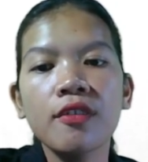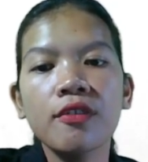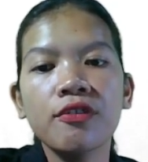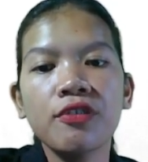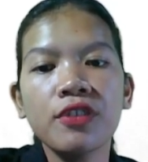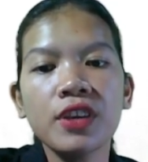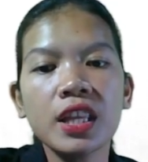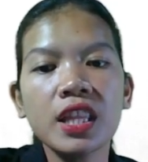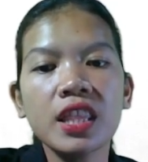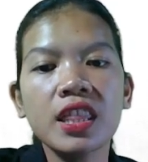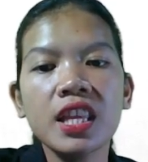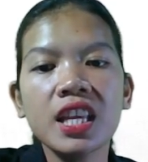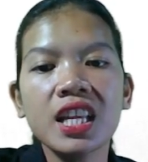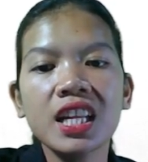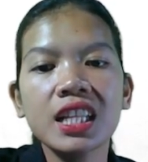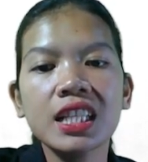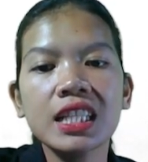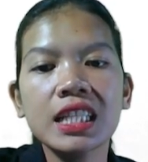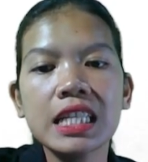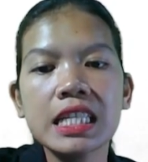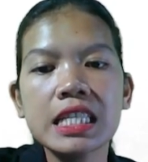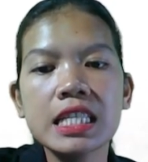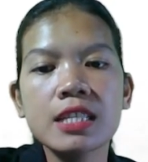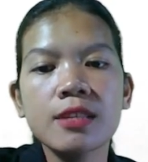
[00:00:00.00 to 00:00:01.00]
feeding
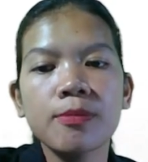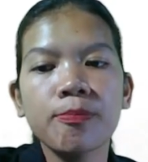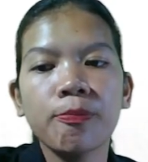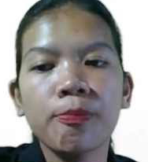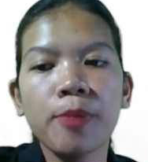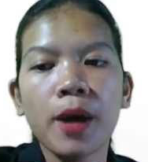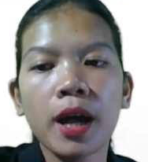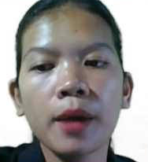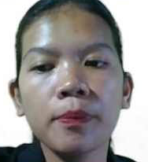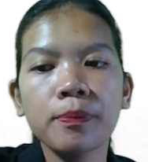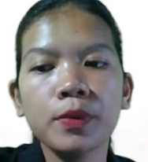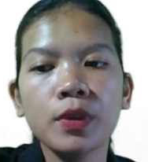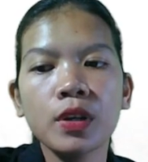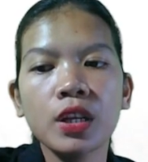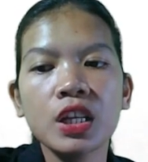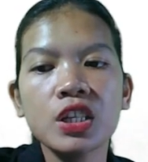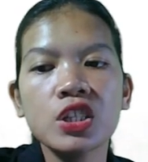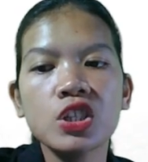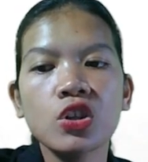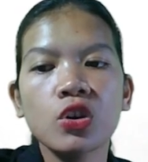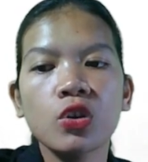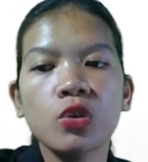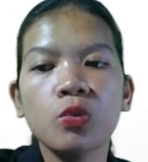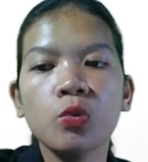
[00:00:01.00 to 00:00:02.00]
this
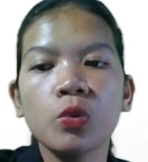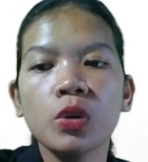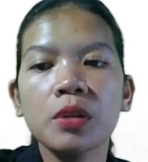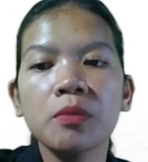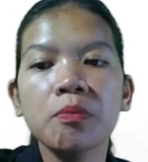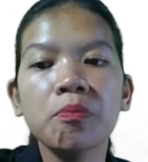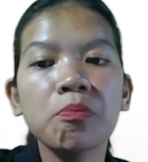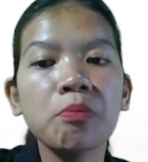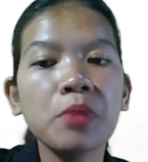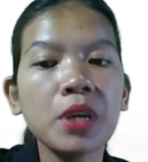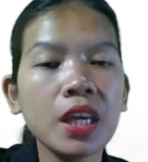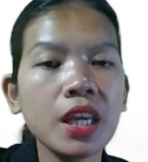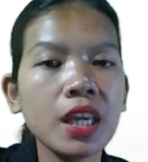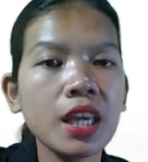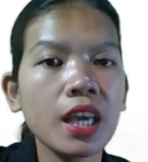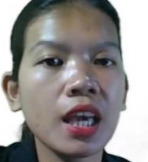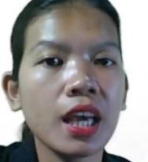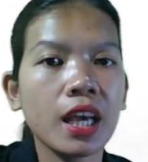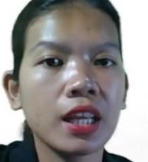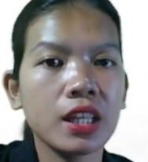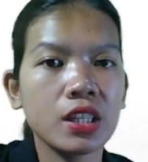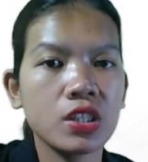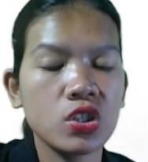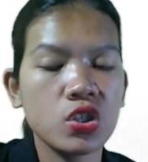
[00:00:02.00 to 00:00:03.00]
population will be
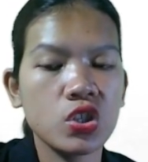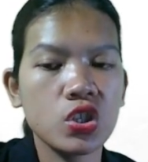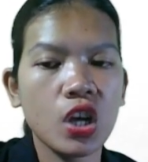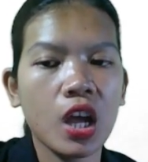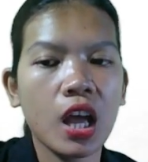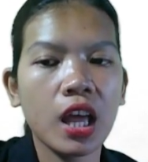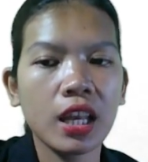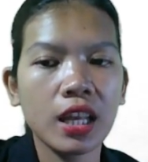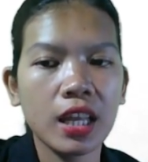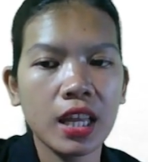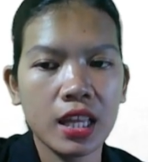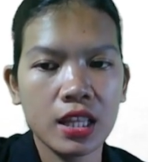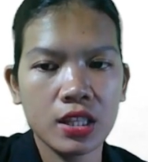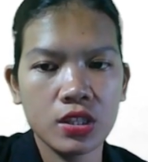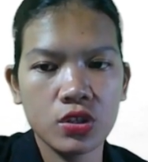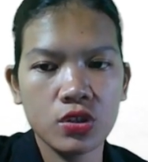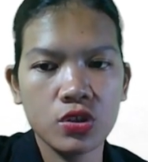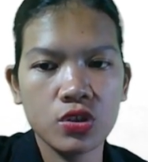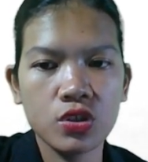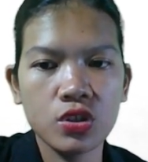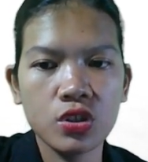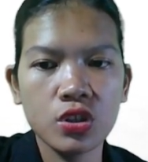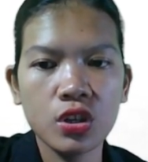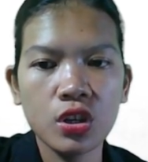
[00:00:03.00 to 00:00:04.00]
a
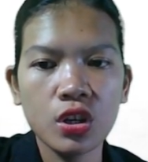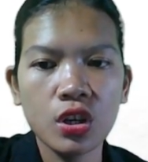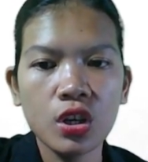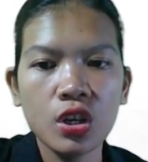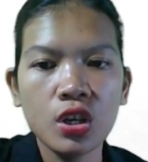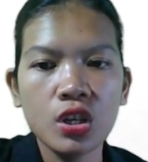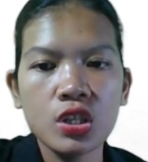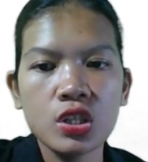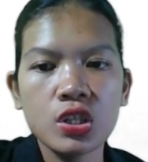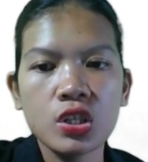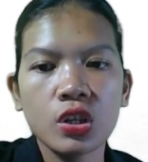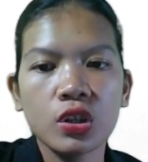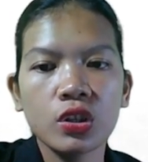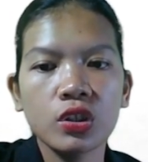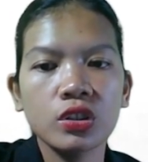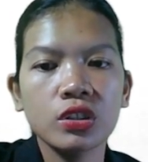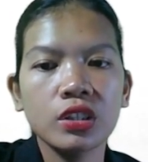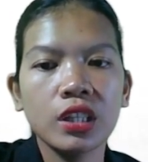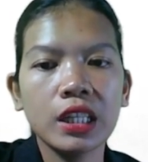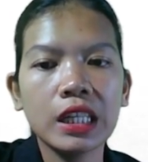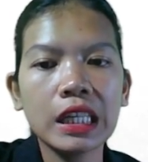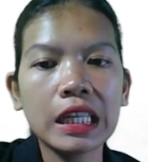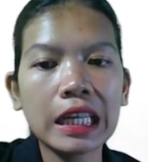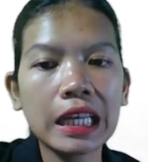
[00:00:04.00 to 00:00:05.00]
challenge. So
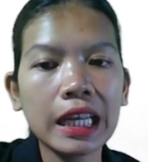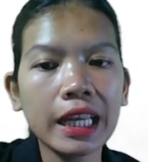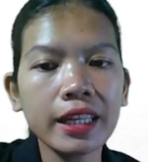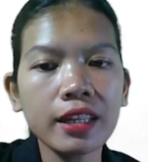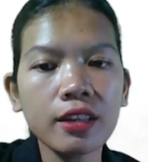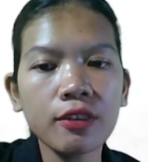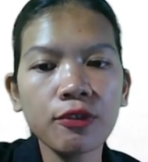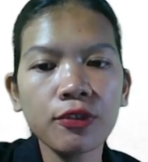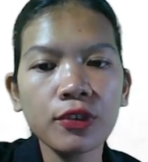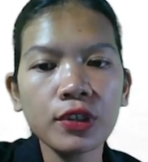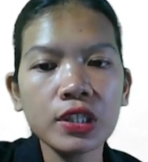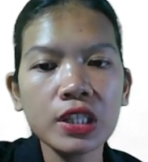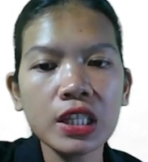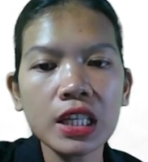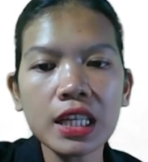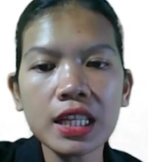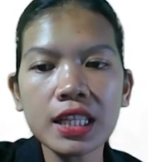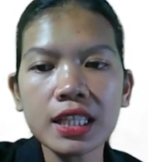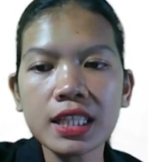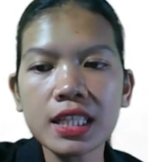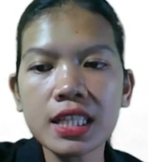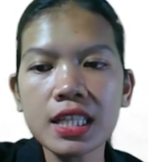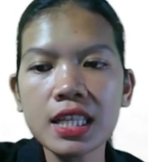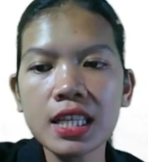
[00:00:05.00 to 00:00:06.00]
the decline in
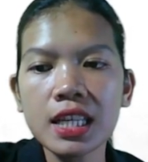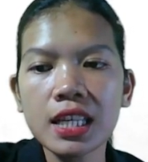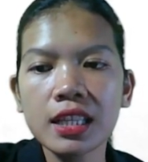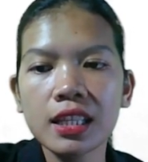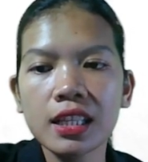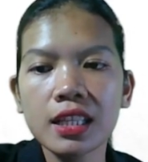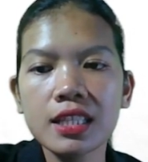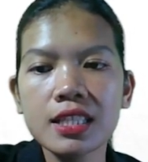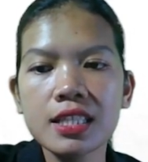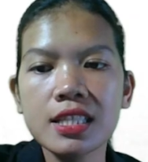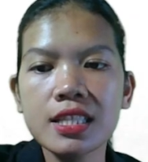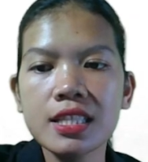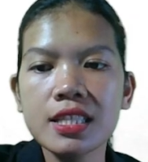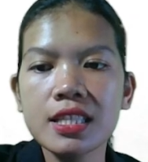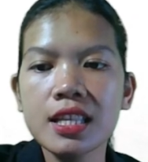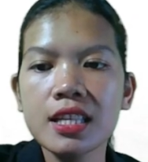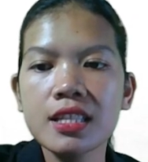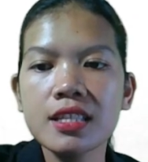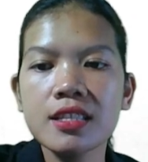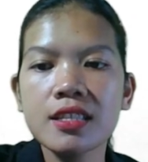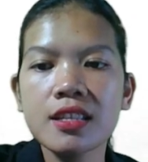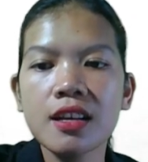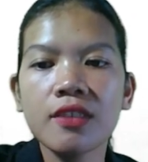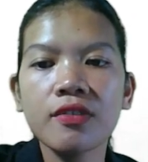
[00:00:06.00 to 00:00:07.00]
fertility and the
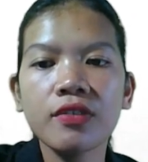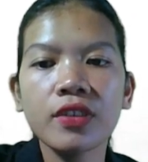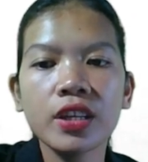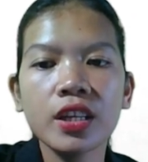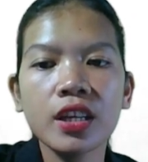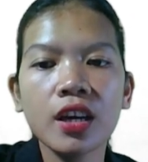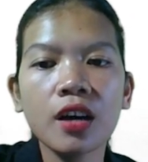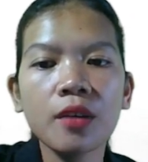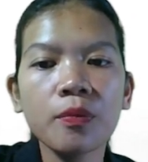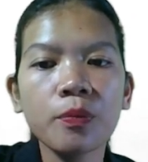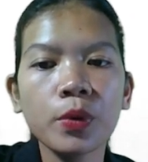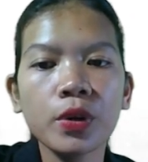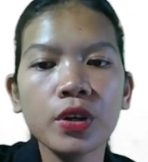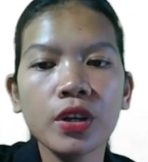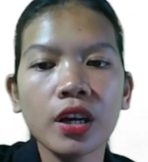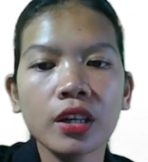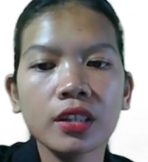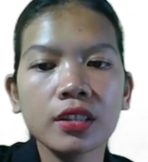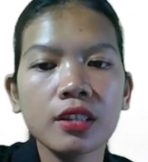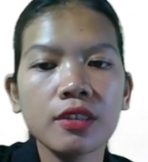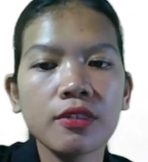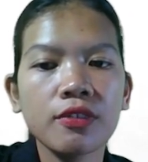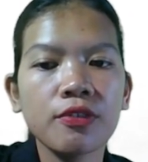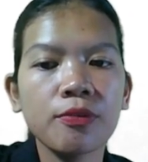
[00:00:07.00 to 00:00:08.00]
existence of a young
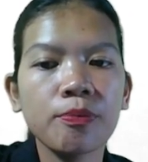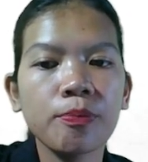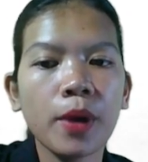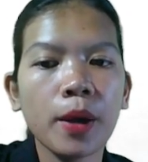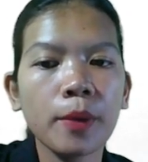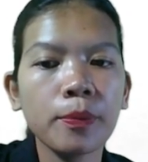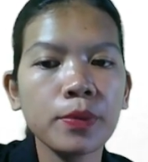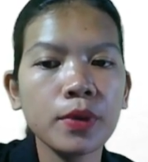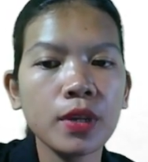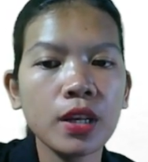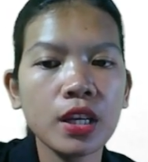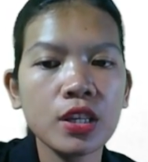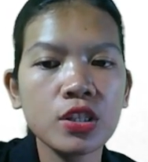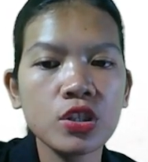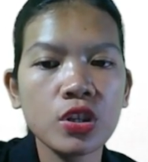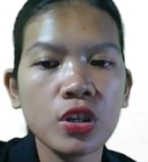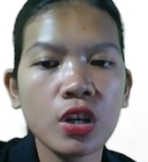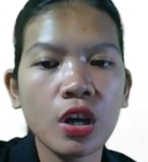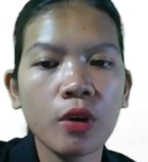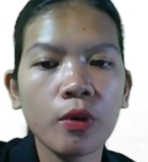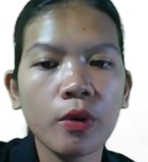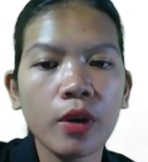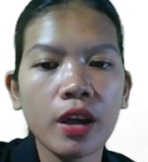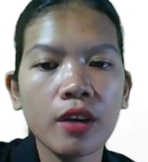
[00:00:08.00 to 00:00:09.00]
productive population,
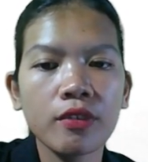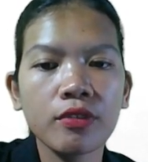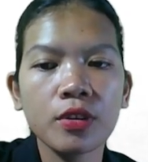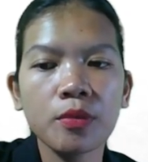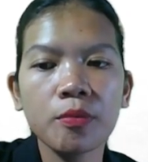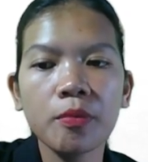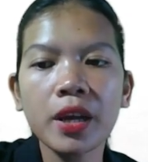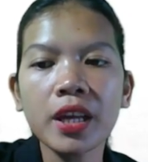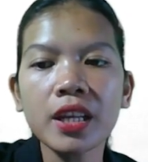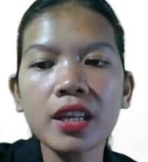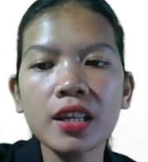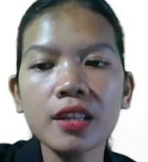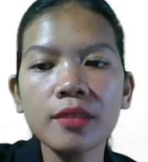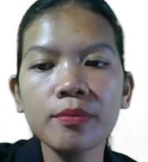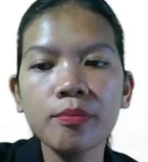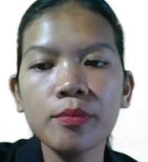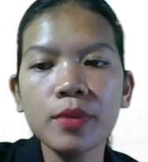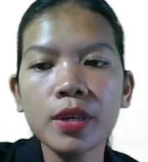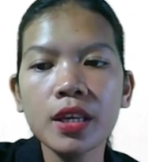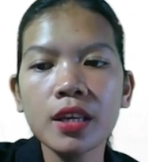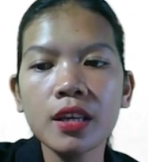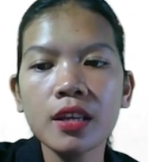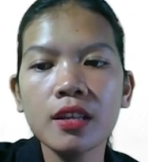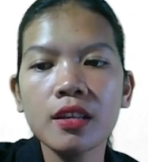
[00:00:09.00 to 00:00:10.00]
however, may not
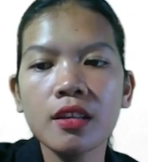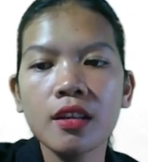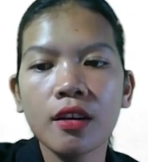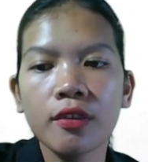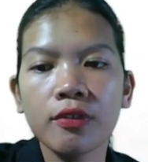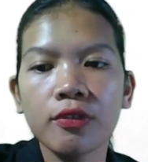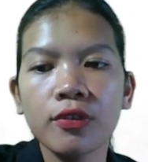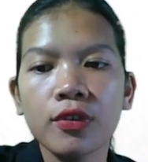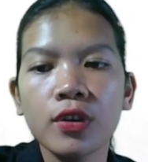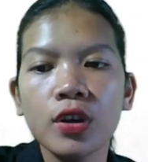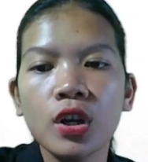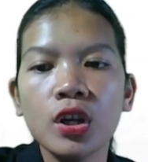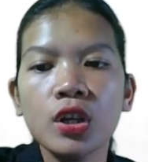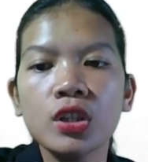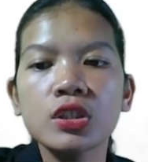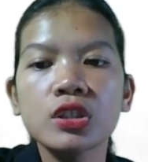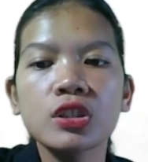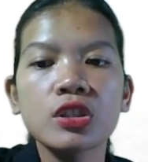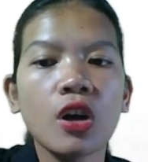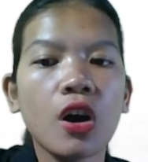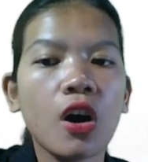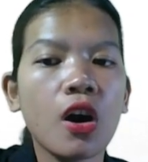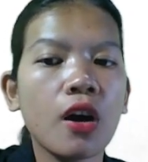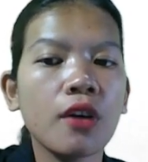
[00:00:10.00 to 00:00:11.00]
be enough
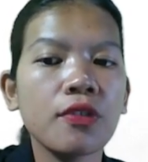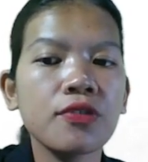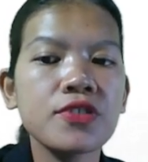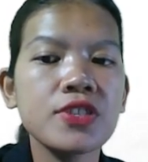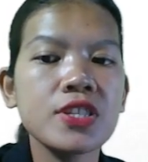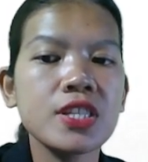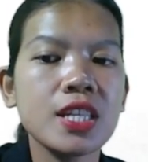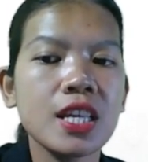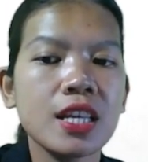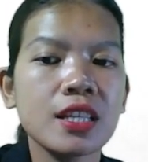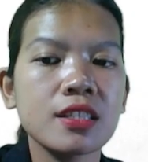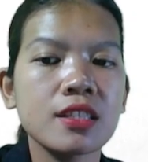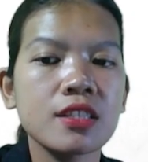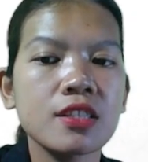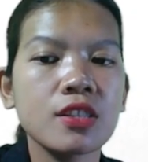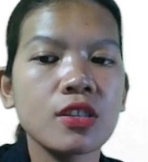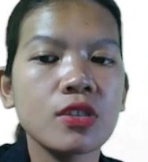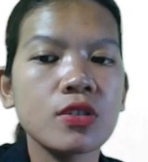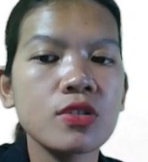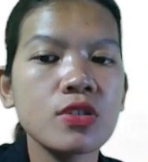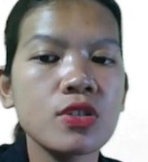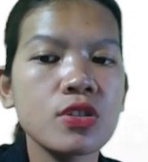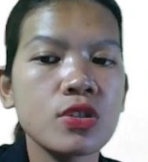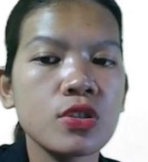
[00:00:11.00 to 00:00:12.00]
to offset the
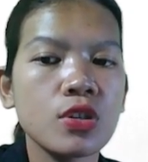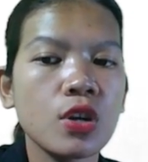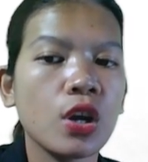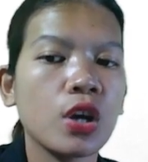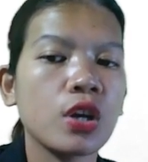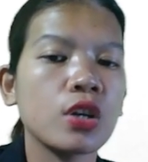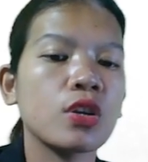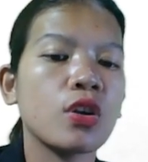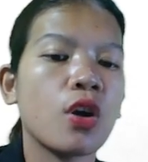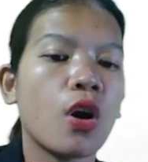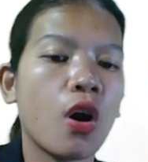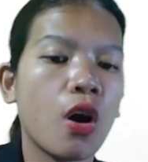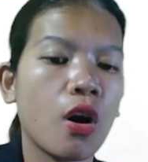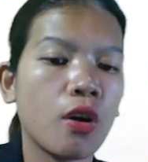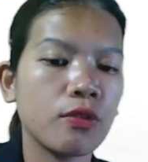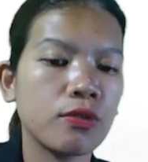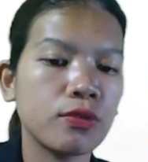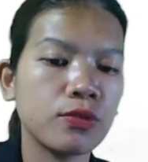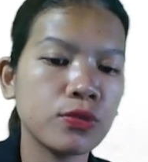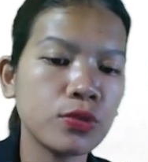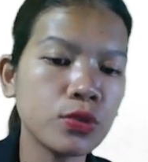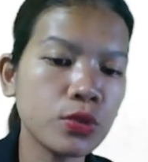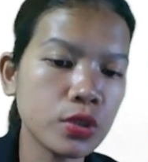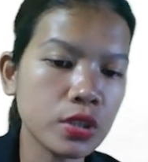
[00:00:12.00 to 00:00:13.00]
concern of
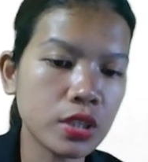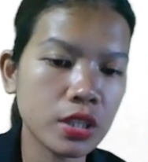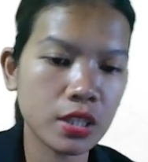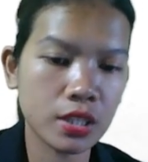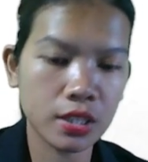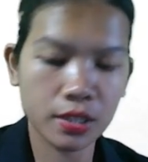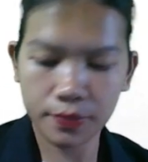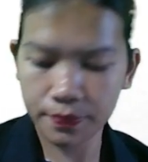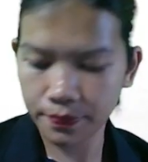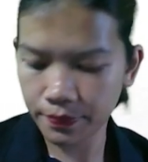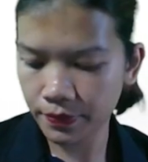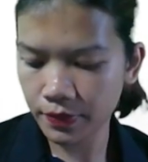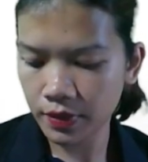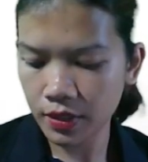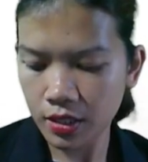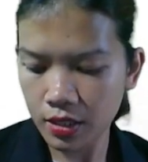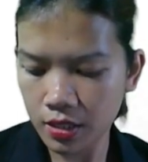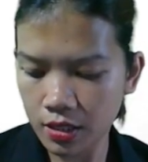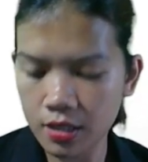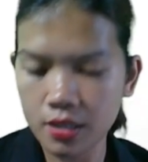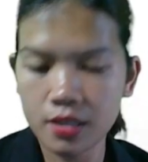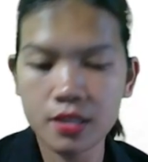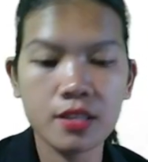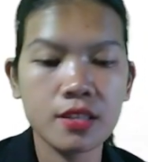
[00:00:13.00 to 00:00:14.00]
food
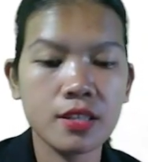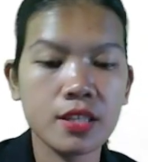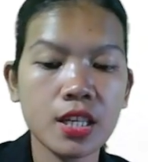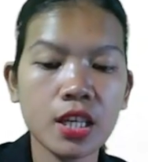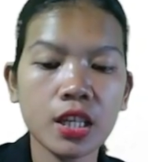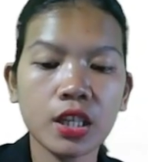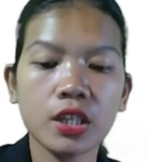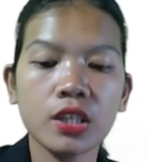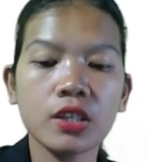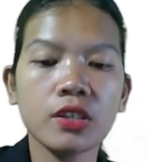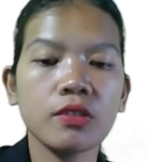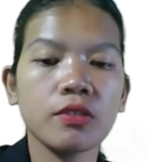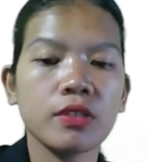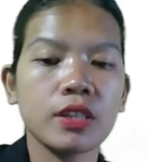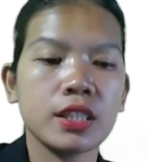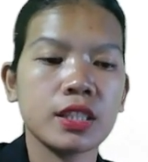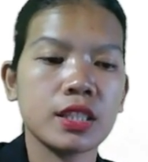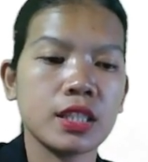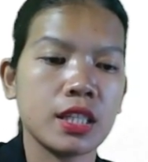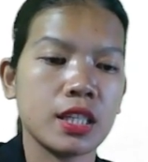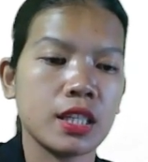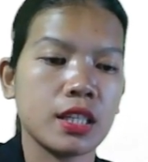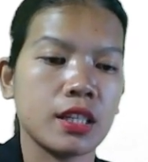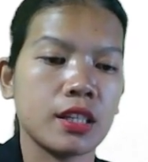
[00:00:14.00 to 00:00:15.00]

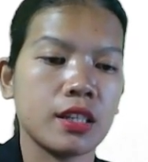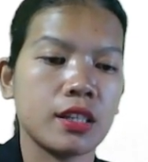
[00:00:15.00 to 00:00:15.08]
security.